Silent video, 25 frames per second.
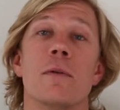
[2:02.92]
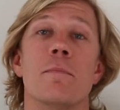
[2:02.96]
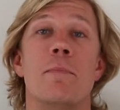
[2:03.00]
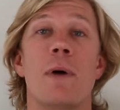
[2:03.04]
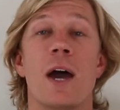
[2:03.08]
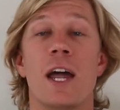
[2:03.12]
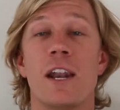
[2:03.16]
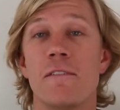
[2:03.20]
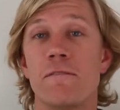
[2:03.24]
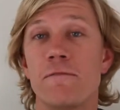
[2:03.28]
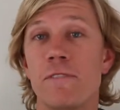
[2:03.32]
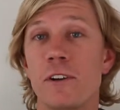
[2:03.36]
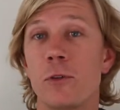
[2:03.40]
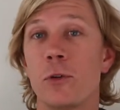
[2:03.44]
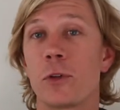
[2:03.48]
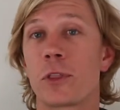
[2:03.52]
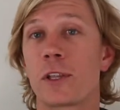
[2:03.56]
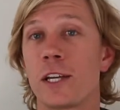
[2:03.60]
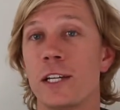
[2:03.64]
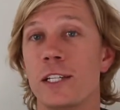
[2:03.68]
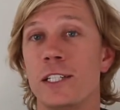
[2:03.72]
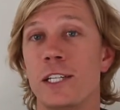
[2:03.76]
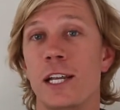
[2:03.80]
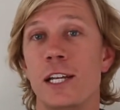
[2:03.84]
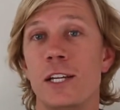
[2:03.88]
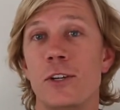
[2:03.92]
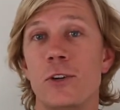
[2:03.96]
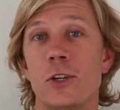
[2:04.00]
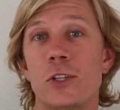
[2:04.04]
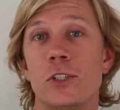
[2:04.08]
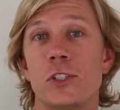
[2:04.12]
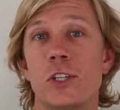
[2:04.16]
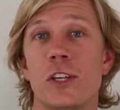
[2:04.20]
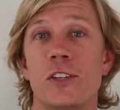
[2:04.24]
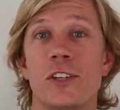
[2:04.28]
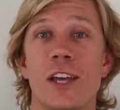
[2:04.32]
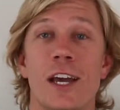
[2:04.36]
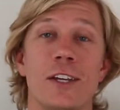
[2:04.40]
the benefit with
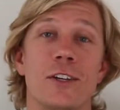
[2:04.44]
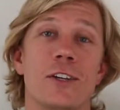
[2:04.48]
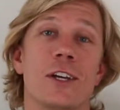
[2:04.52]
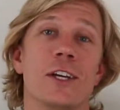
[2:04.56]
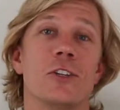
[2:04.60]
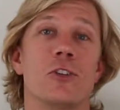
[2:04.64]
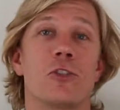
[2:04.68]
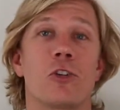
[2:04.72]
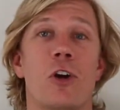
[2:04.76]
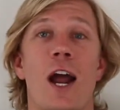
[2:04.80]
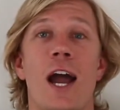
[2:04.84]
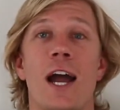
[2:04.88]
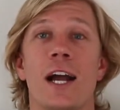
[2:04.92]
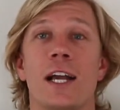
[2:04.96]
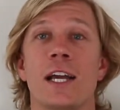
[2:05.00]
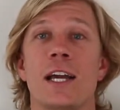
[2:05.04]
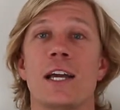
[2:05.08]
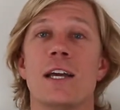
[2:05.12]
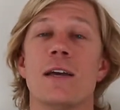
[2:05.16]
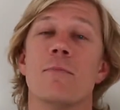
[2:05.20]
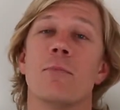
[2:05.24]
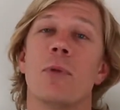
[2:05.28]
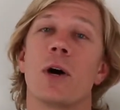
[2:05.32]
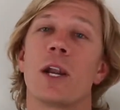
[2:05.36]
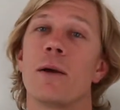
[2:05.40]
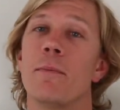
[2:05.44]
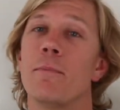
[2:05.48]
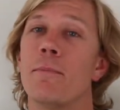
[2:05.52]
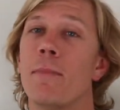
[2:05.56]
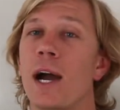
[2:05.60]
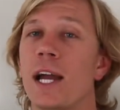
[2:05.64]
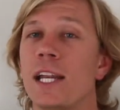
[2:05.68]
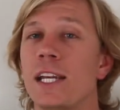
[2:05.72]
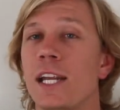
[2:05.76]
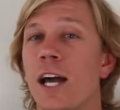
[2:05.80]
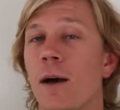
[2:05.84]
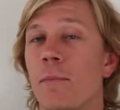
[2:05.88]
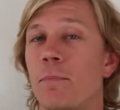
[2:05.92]
continuous is that you can track, but it
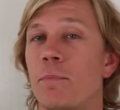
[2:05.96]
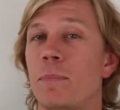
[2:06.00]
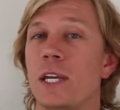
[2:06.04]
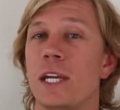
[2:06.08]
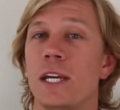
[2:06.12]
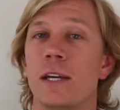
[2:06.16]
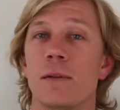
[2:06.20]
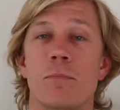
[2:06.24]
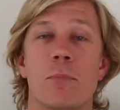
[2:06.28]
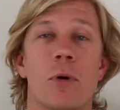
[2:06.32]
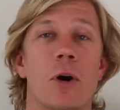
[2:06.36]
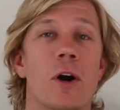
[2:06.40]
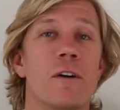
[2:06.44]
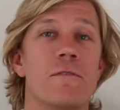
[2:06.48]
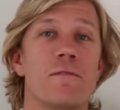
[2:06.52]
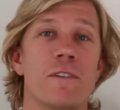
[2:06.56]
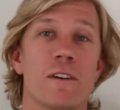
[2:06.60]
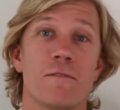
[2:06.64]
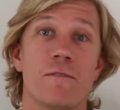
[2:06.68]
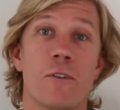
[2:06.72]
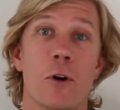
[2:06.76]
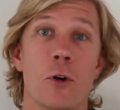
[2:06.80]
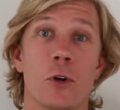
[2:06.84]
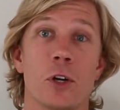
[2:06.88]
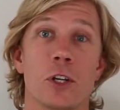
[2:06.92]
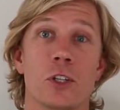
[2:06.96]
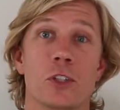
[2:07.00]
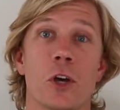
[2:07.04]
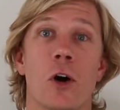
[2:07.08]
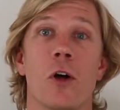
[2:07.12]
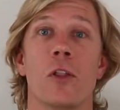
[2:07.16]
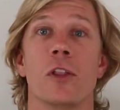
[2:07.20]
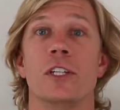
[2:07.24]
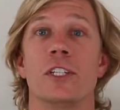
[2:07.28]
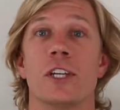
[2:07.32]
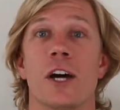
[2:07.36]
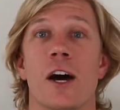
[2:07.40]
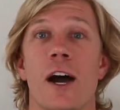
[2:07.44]
might not be in perfect focus
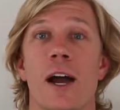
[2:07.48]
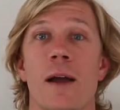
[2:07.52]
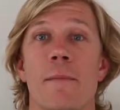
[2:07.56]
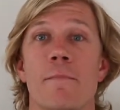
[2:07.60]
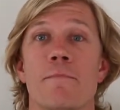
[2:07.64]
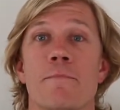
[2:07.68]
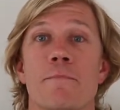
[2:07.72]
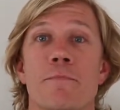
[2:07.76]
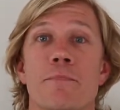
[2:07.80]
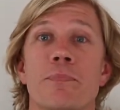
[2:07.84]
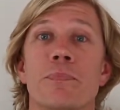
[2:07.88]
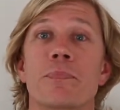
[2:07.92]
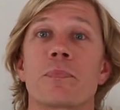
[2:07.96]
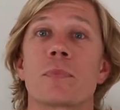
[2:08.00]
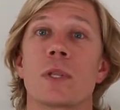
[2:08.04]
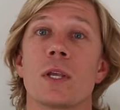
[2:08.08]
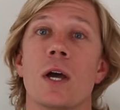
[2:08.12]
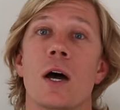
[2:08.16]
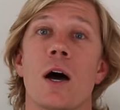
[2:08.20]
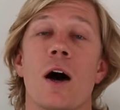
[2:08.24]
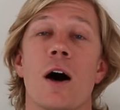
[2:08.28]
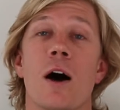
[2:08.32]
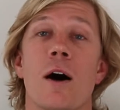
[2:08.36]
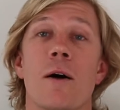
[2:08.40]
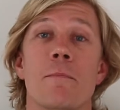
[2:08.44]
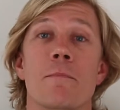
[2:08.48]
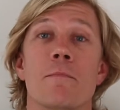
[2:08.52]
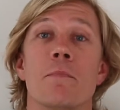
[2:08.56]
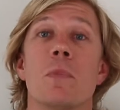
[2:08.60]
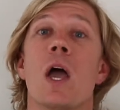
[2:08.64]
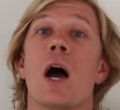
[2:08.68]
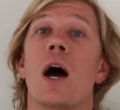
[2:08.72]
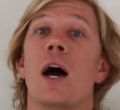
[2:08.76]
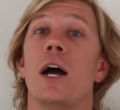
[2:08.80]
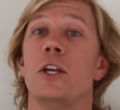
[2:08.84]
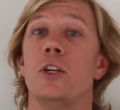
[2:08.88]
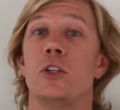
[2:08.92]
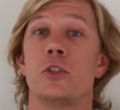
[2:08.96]
all the time.
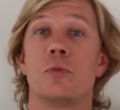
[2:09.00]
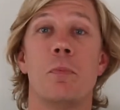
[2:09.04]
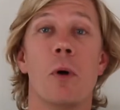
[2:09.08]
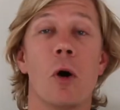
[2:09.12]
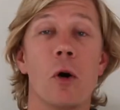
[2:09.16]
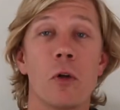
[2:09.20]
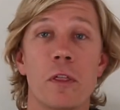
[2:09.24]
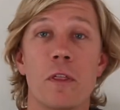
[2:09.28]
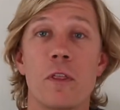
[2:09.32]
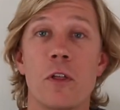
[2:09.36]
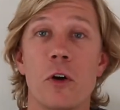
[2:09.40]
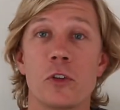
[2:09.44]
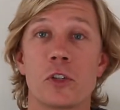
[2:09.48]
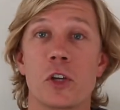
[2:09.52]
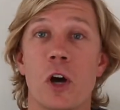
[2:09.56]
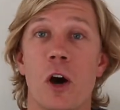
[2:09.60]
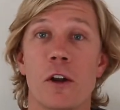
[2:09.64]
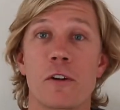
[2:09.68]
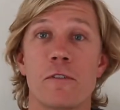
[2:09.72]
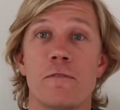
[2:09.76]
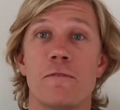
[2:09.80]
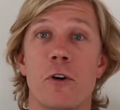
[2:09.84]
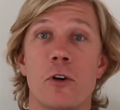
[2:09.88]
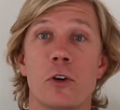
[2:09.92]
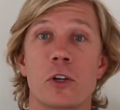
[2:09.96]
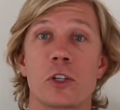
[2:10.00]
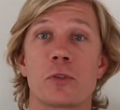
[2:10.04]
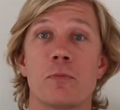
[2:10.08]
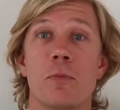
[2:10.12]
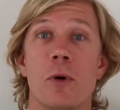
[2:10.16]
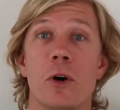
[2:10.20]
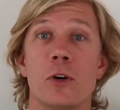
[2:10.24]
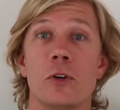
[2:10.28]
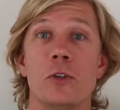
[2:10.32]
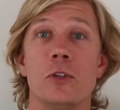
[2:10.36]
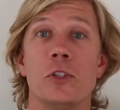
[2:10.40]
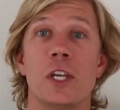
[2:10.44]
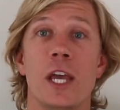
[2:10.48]
I use both of those autofocus
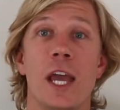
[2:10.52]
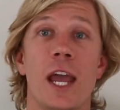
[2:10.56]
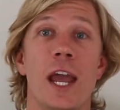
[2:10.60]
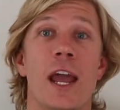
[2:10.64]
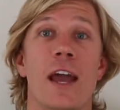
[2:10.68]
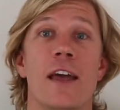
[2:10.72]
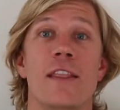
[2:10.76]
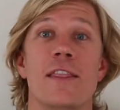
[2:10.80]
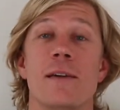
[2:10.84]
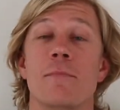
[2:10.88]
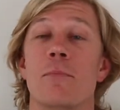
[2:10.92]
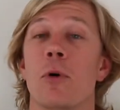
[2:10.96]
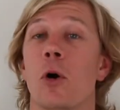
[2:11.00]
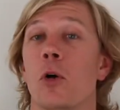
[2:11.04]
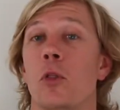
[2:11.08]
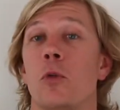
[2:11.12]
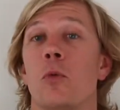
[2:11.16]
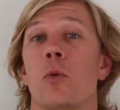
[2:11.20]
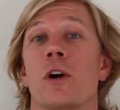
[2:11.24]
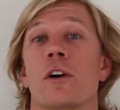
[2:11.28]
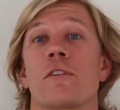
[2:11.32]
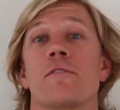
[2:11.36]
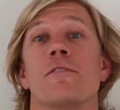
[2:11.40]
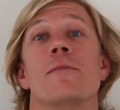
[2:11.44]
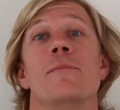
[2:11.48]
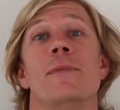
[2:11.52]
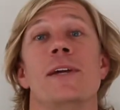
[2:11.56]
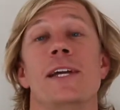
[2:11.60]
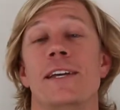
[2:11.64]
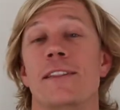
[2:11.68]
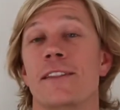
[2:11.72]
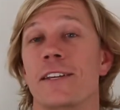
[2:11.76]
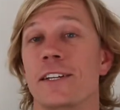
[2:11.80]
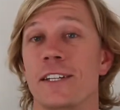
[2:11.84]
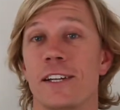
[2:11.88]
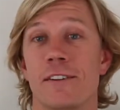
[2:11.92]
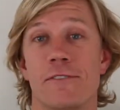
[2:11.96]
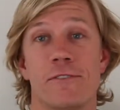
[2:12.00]
modes, and they both work for me
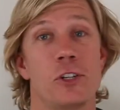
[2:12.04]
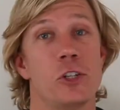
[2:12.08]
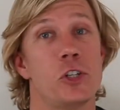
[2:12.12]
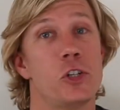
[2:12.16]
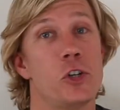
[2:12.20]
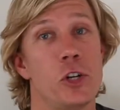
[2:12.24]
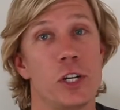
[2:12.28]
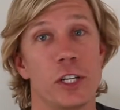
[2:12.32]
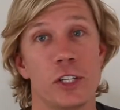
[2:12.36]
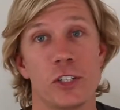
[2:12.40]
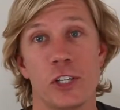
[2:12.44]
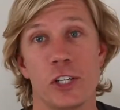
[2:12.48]
in the different shooting